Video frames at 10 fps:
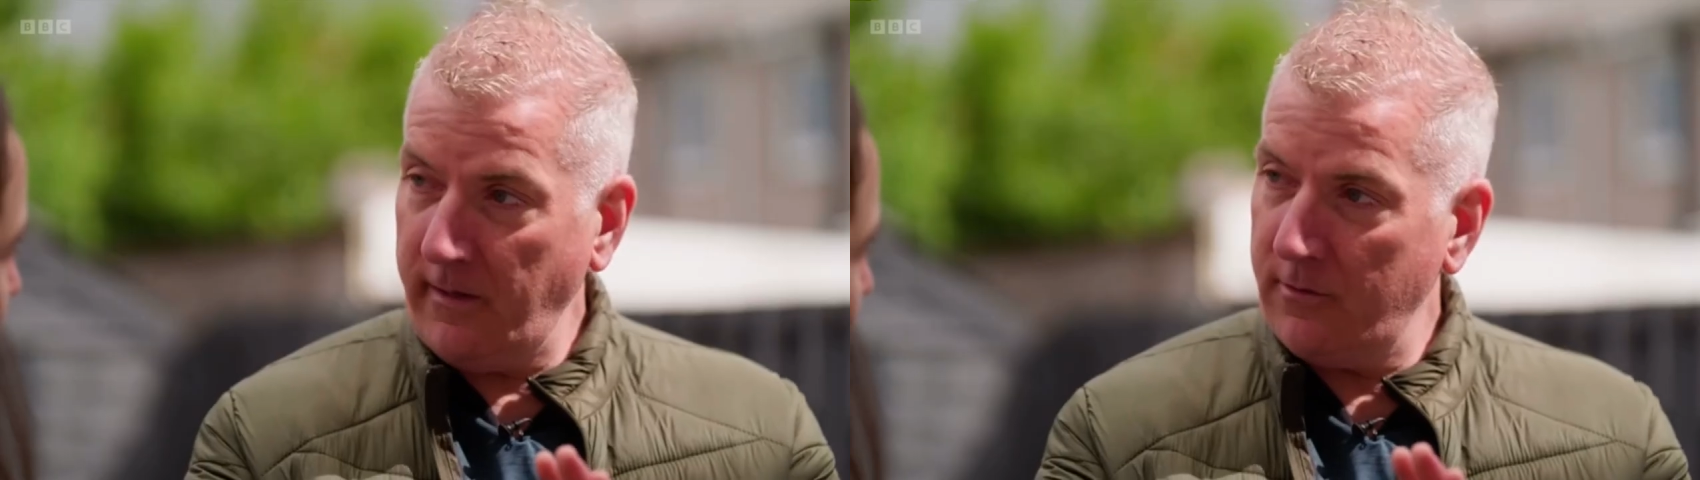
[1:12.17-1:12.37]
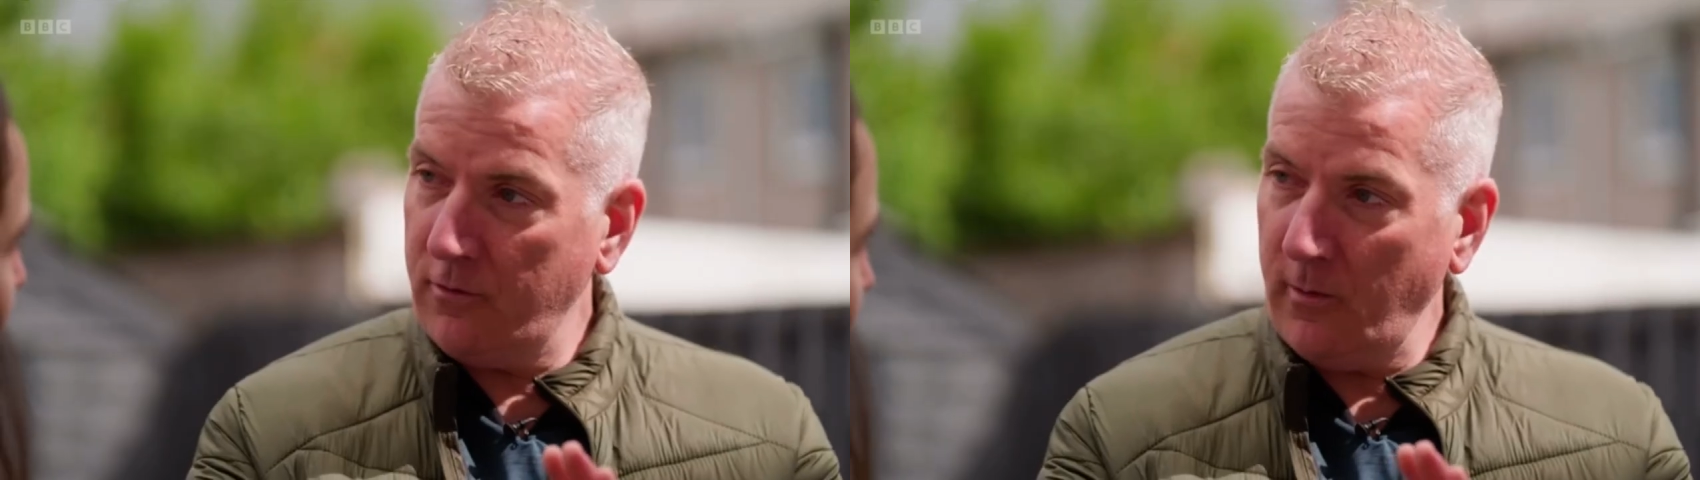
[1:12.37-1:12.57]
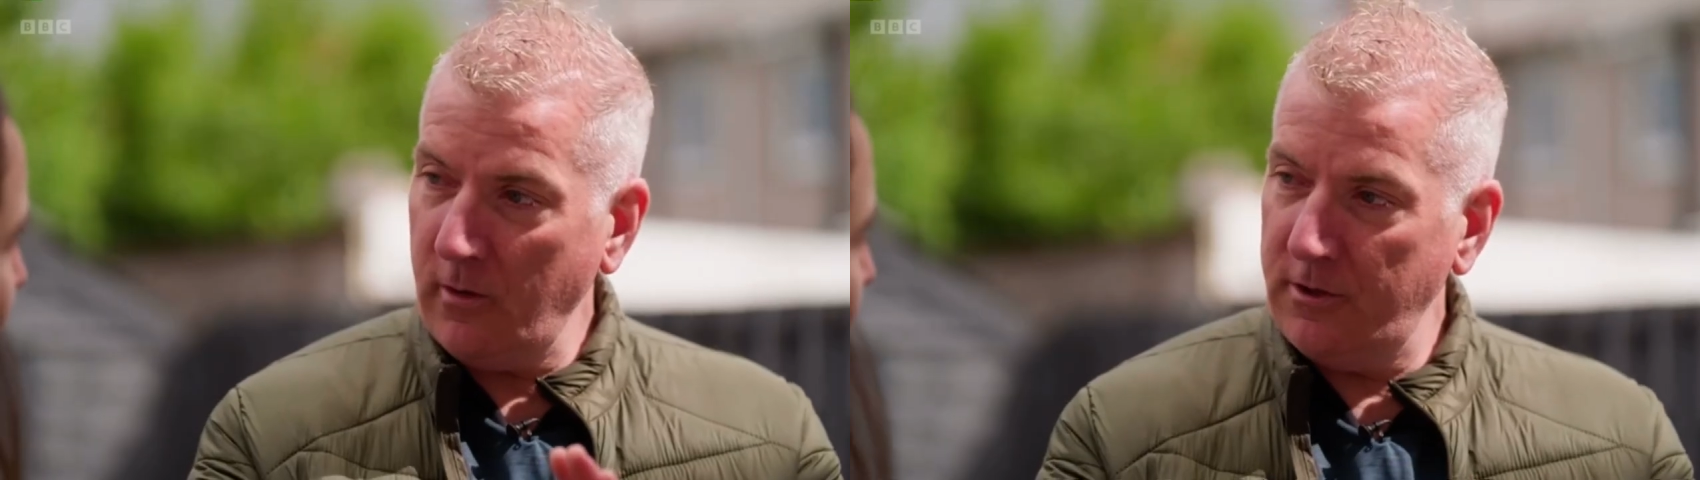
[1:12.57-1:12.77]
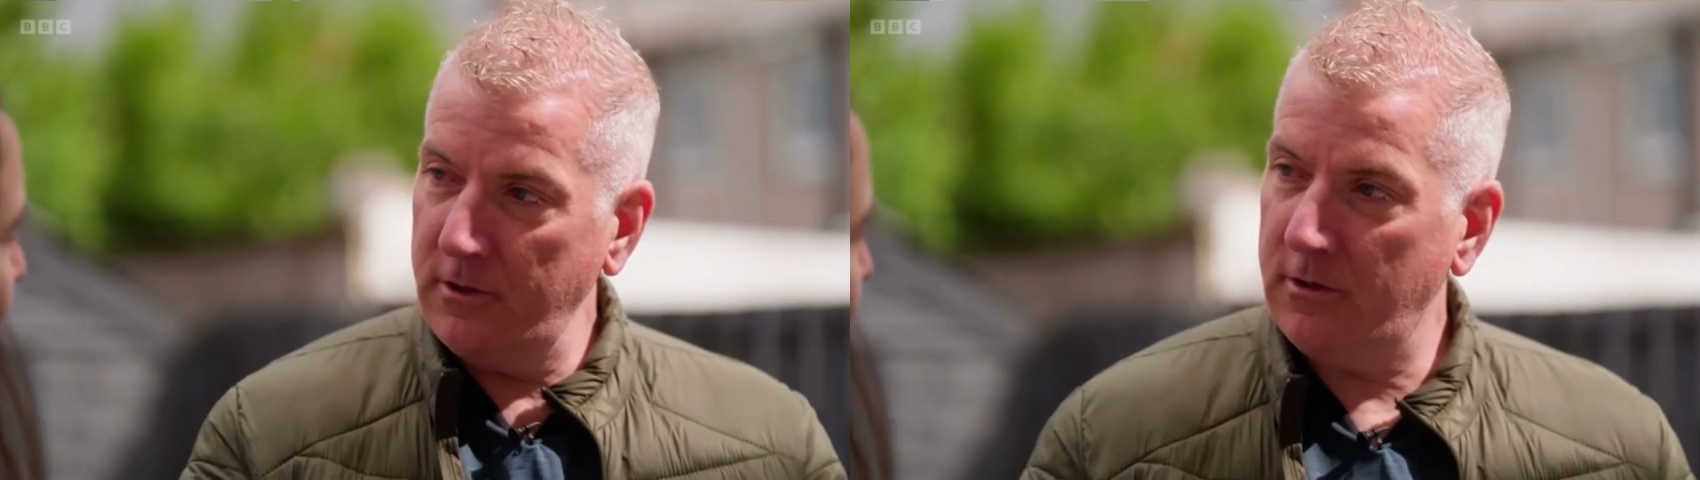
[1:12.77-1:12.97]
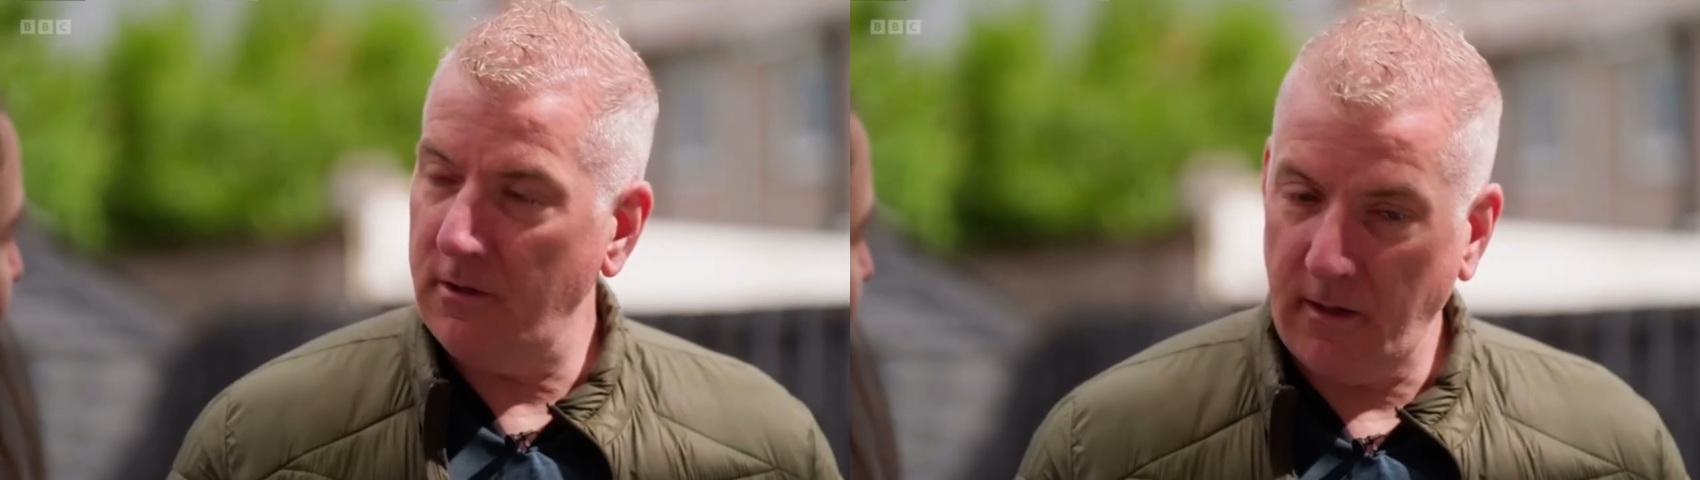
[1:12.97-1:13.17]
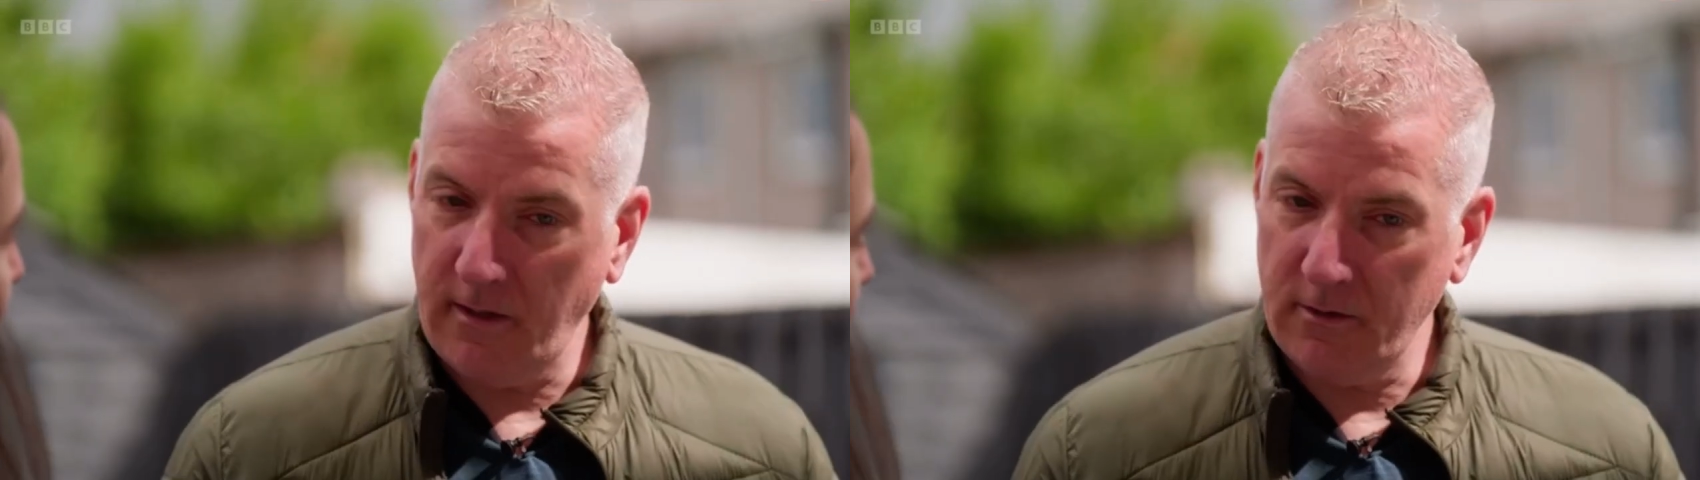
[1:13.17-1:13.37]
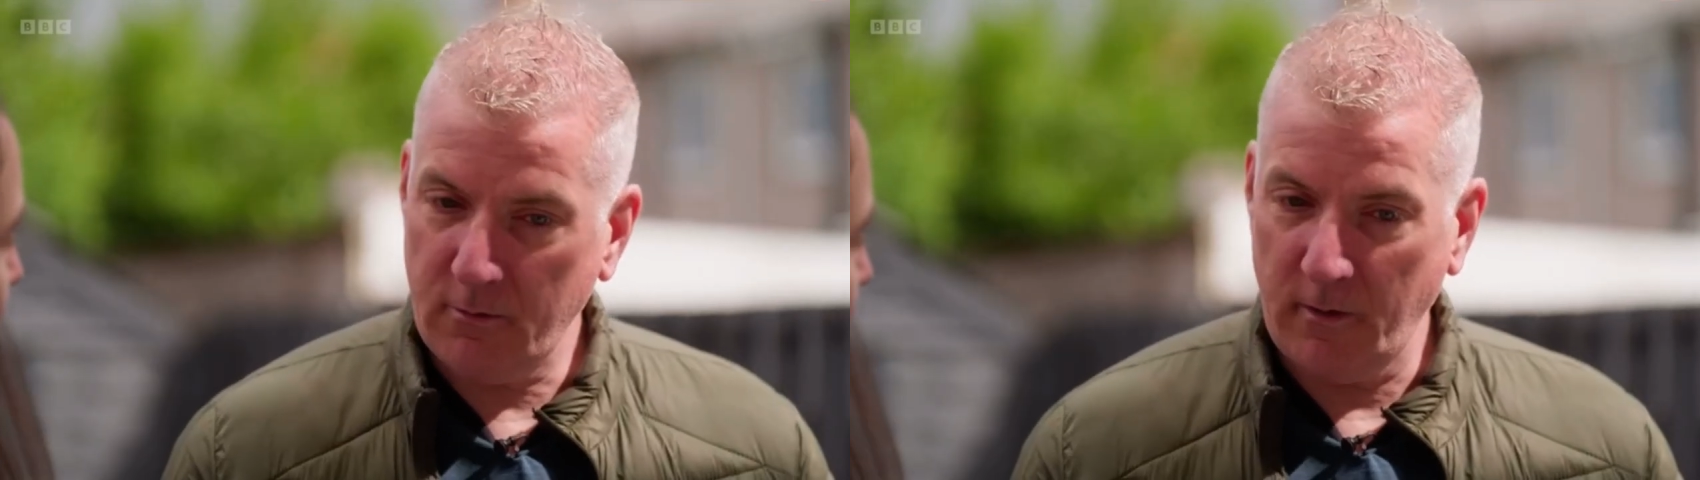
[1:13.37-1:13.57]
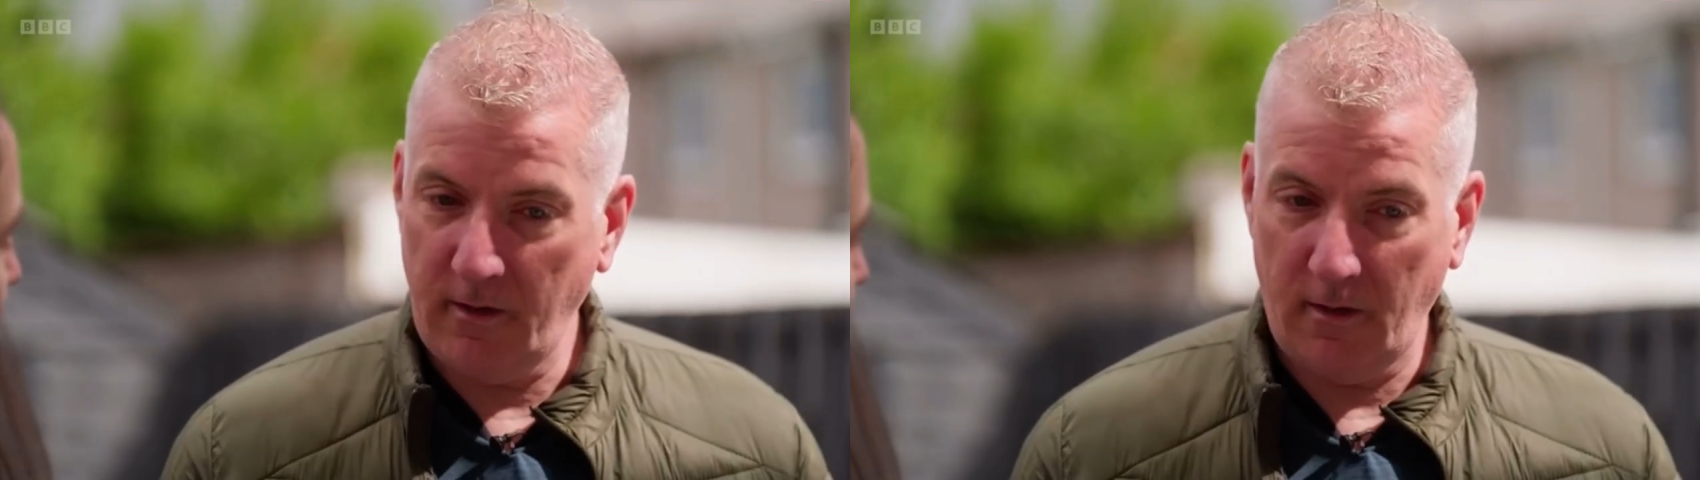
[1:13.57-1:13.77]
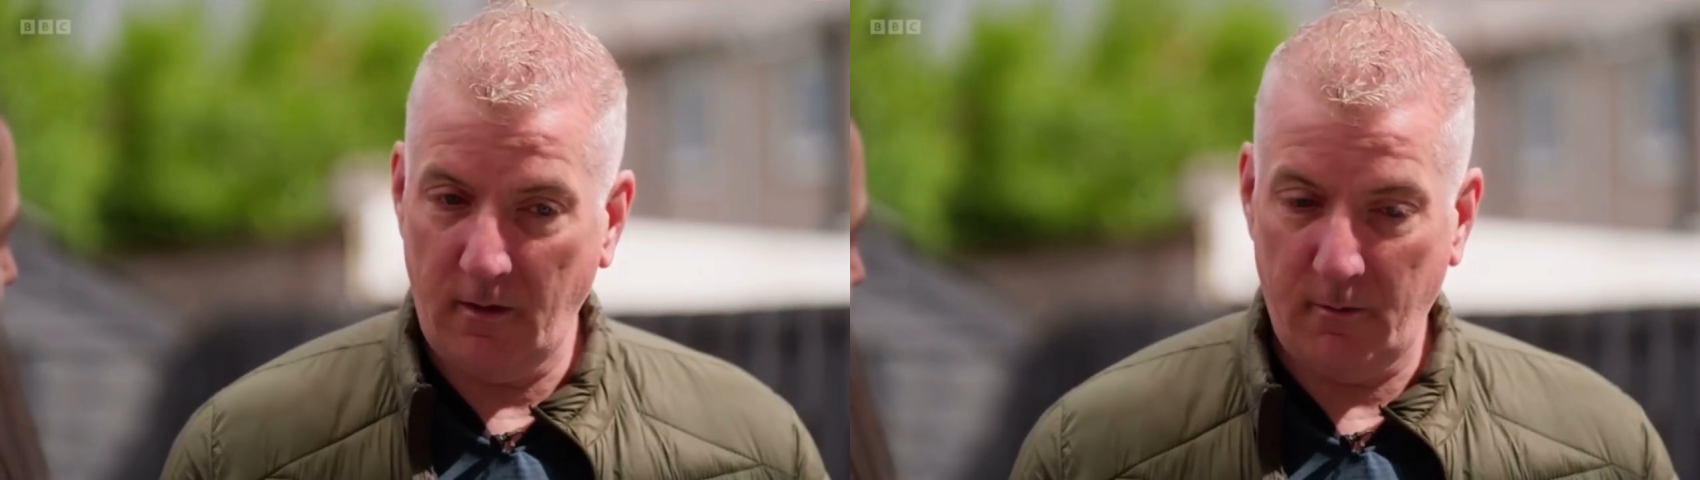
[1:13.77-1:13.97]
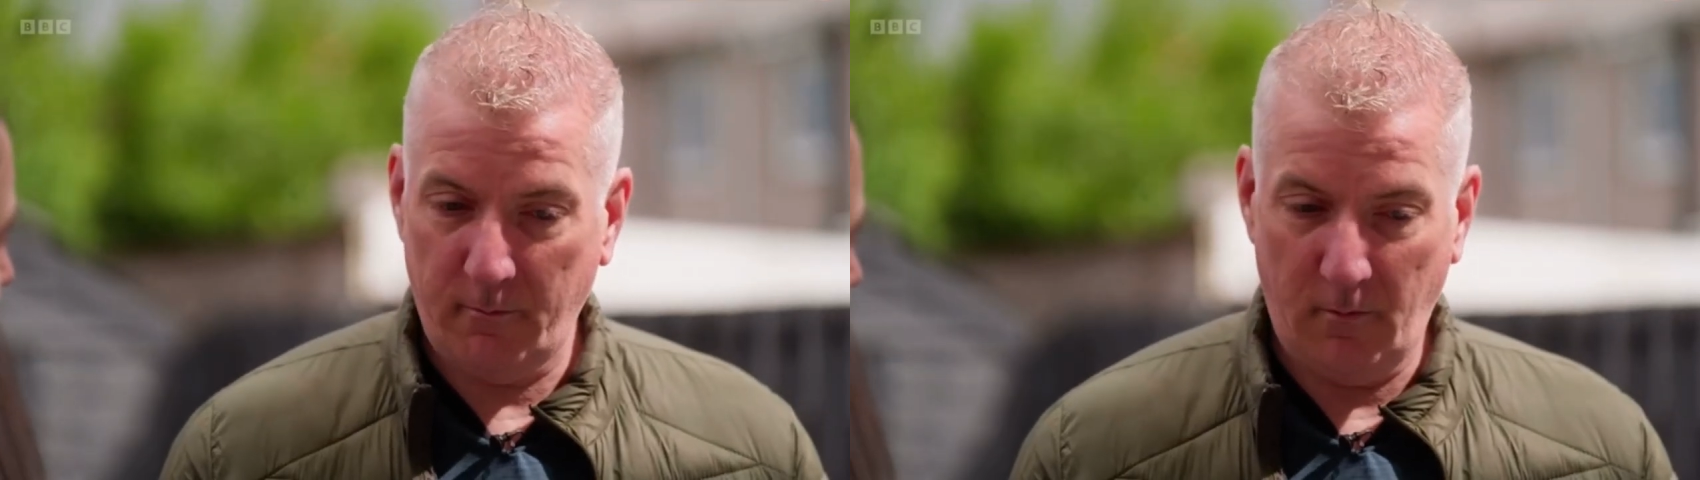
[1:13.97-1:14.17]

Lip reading: kestrel boxes, and it's one of the